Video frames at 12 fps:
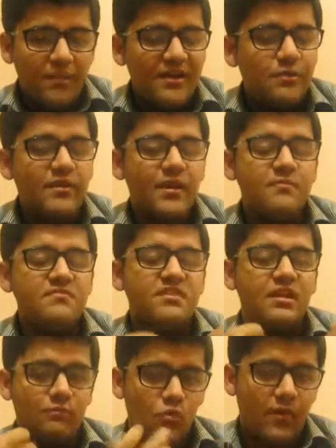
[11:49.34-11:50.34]
capital
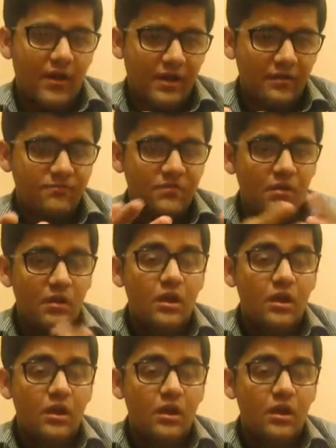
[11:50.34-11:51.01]
becomes immobile